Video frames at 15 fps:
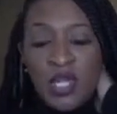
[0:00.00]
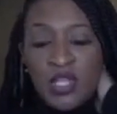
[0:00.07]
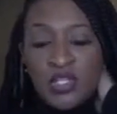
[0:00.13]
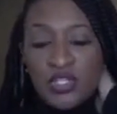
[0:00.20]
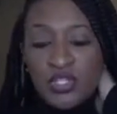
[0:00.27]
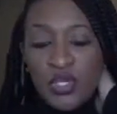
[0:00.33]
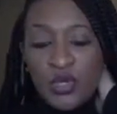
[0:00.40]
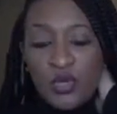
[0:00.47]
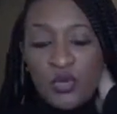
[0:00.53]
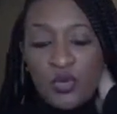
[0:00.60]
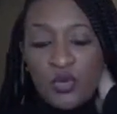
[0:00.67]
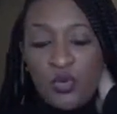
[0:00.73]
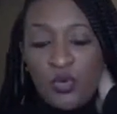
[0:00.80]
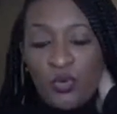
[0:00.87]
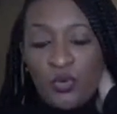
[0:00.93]

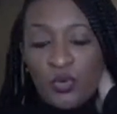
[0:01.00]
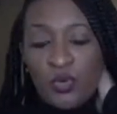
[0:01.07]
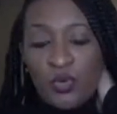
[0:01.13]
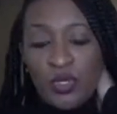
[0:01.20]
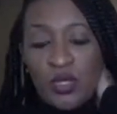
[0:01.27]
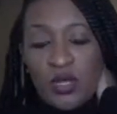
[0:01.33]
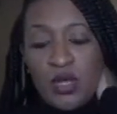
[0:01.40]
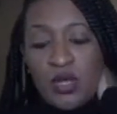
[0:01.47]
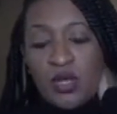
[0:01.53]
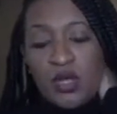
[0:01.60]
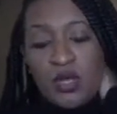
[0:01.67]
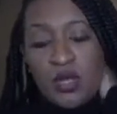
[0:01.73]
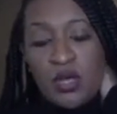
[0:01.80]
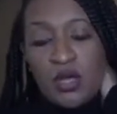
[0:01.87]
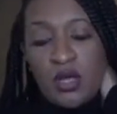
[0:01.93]
So
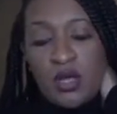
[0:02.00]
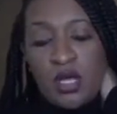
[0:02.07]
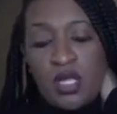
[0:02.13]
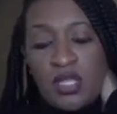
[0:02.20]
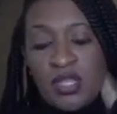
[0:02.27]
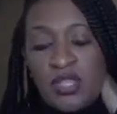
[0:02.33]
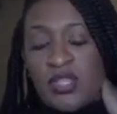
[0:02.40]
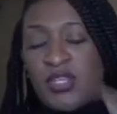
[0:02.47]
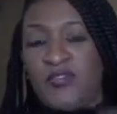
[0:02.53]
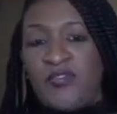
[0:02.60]
the